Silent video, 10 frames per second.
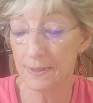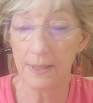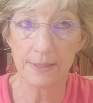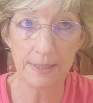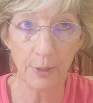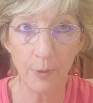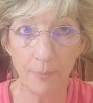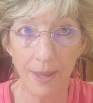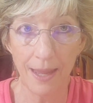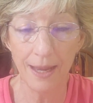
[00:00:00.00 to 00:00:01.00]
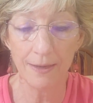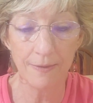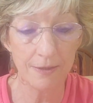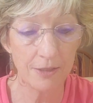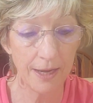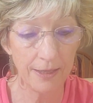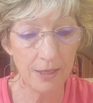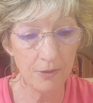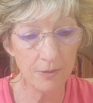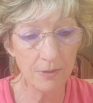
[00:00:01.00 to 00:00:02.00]
the serum and the
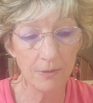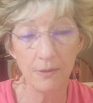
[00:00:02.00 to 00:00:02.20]
tightening